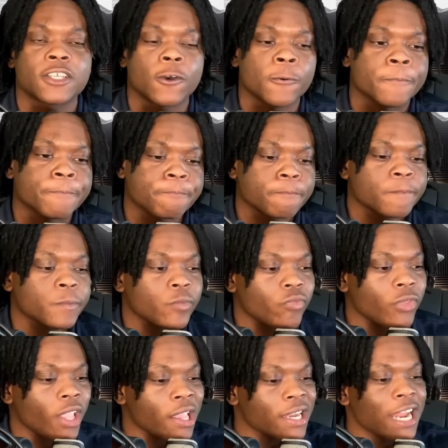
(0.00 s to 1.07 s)
So
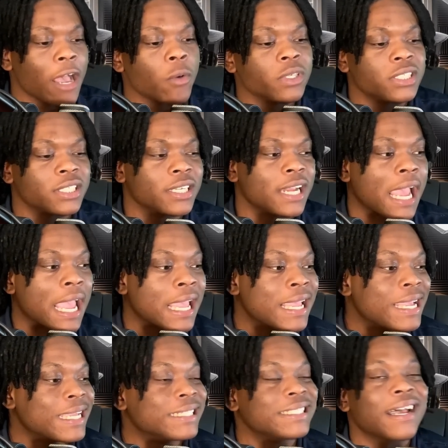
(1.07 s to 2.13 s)
now we see that.
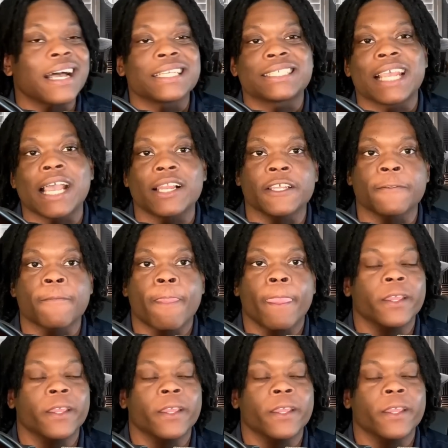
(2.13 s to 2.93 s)
Josh Allen.